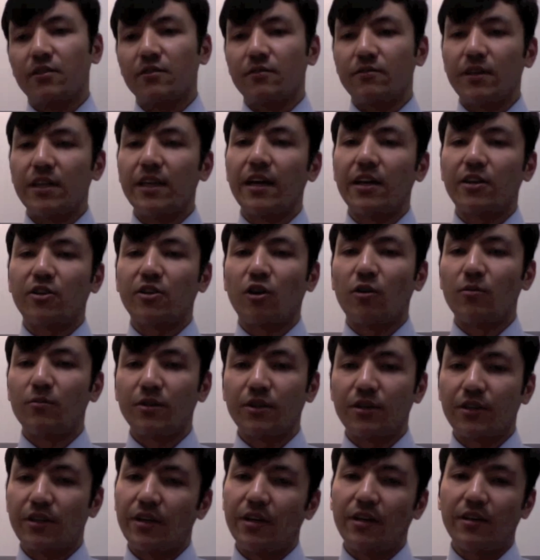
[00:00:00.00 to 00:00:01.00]
when I
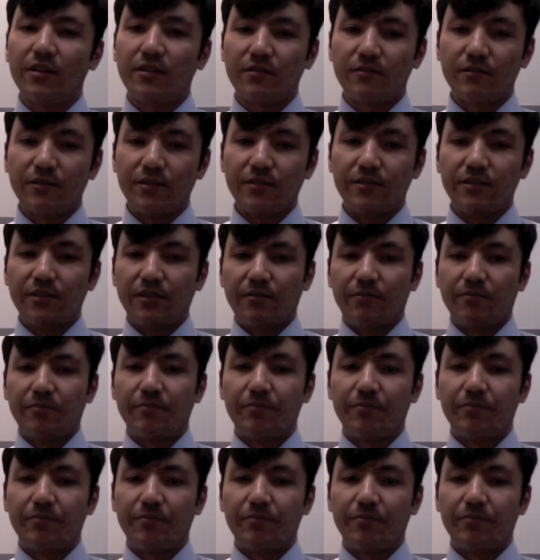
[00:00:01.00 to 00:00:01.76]
communicate with them.